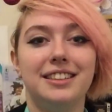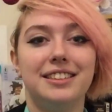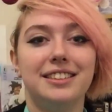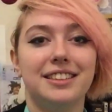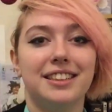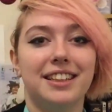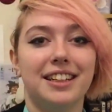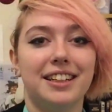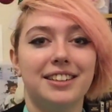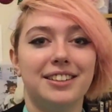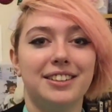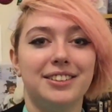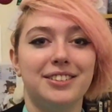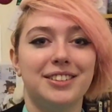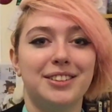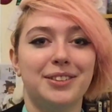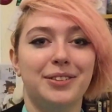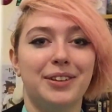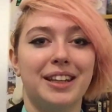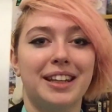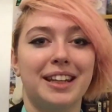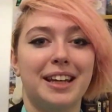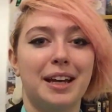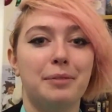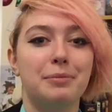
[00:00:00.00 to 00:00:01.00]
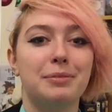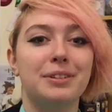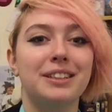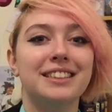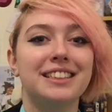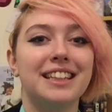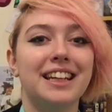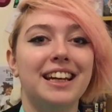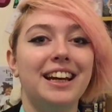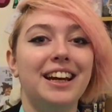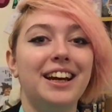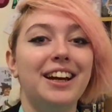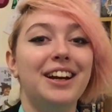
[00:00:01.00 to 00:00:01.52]
to get used to where the camera is.
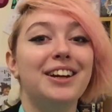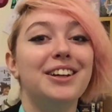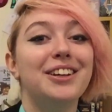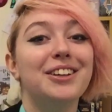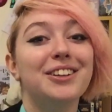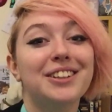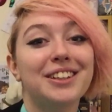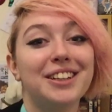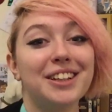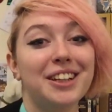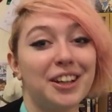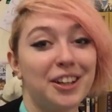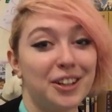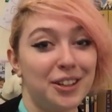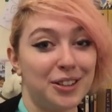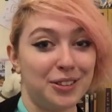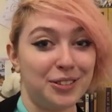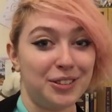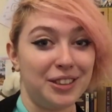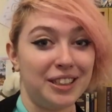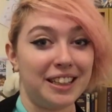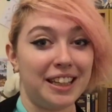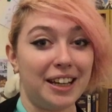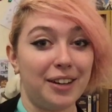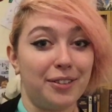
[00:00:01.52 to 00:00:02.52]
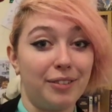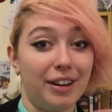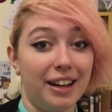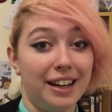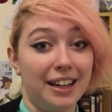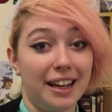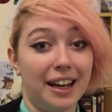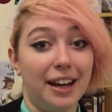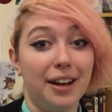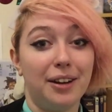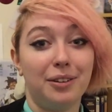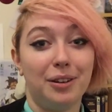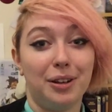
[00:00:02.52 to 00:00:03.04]
You can go and read that right
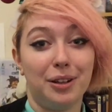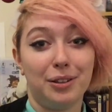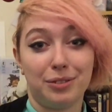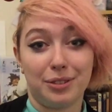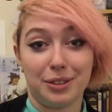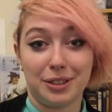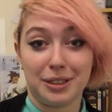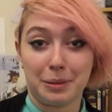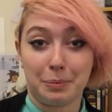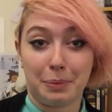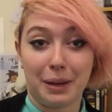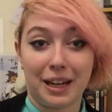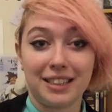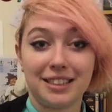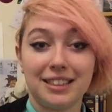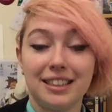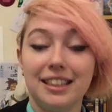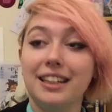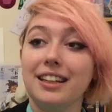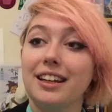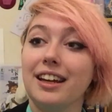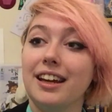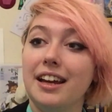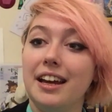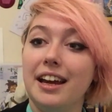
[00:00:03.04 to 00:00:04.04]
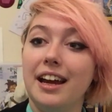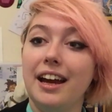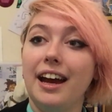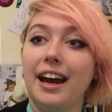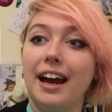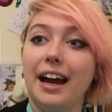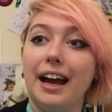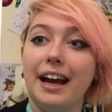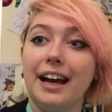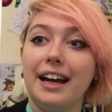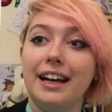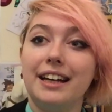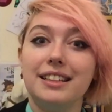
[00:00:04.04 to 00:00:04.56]
now over on Tapastic,
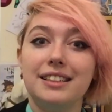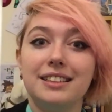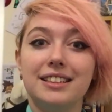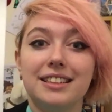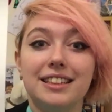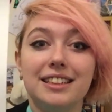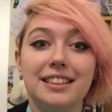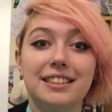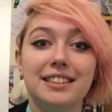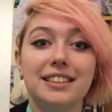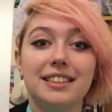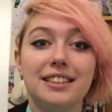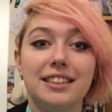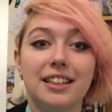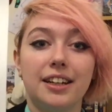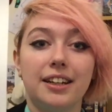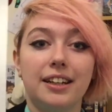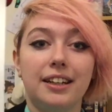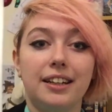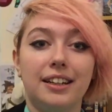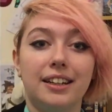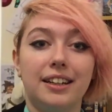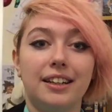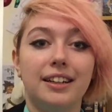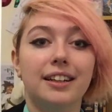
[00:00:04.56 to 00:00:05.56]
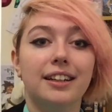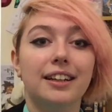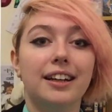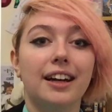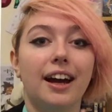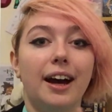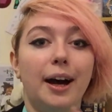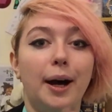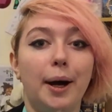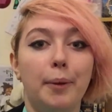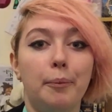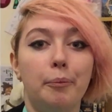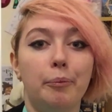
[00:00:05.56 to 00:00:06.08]
and this is her
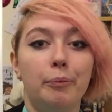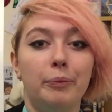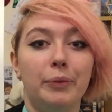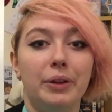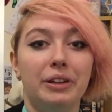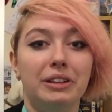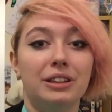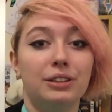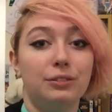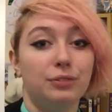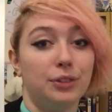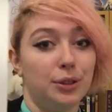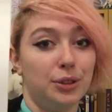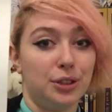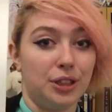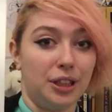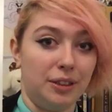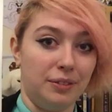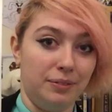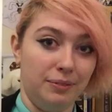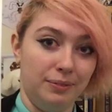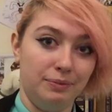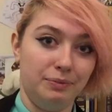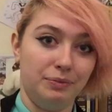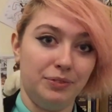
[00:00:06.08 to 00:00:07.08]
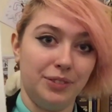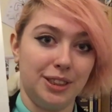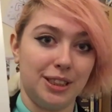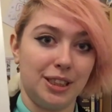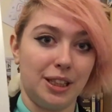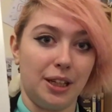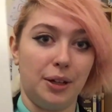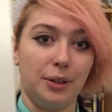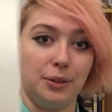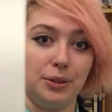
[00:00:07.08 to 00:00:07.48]
in the future. So